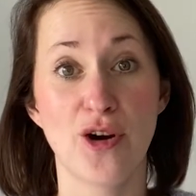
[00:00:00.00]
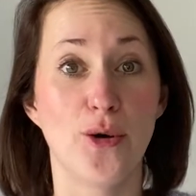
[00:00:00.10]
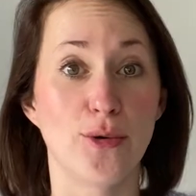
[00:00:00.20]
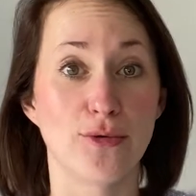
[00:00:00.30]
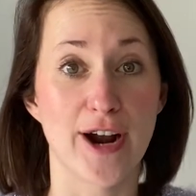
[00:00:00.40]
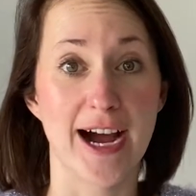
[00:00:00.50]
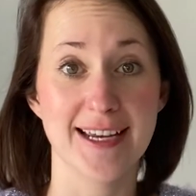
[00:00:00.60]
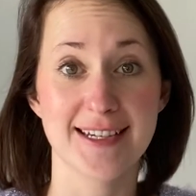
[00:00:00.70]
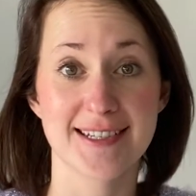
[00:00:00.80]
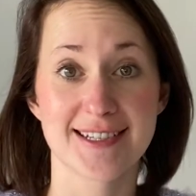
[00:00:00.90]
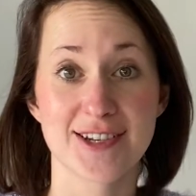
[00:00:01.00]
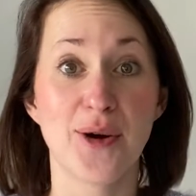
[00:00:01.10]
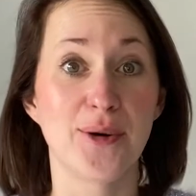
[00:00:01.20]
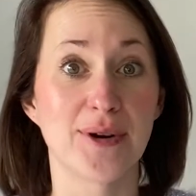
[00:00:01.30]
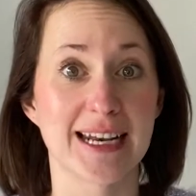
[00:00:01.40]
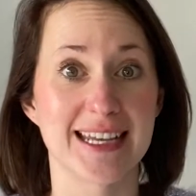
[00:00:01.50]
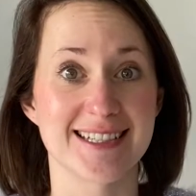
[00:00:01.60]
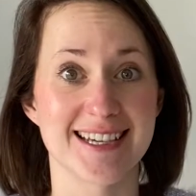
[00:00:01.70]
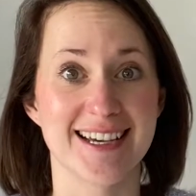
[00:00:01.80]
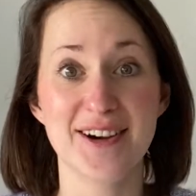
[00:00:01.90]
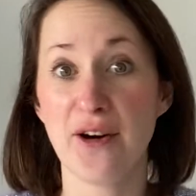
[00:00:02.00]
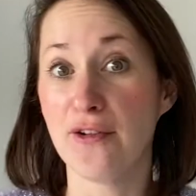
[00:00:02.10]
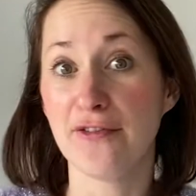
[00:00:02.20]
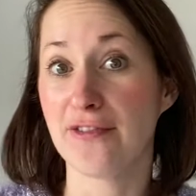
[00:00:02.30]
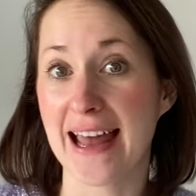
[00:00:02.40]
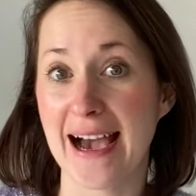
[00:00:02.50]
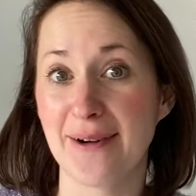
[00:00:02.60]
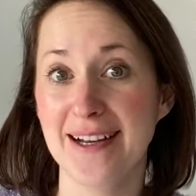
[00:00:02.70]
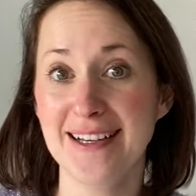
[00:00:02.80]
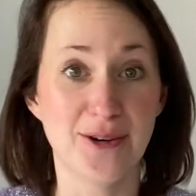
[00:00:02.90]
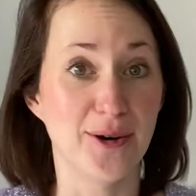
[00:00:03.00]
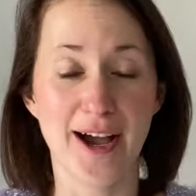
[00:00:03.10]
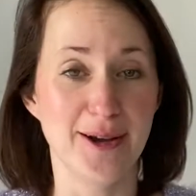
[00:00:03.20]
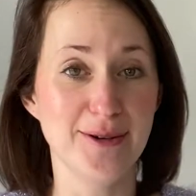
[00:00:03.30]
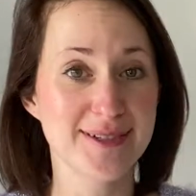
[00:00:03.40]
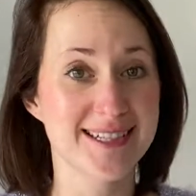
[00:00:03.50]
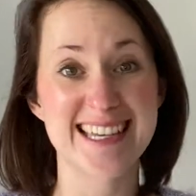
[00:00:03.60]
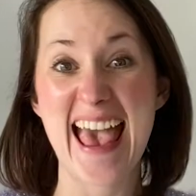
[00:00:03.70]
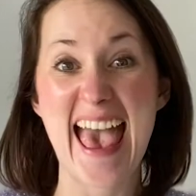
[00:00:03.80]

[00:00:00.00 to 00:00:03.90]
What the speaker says: or rice or glitter or flour or oats,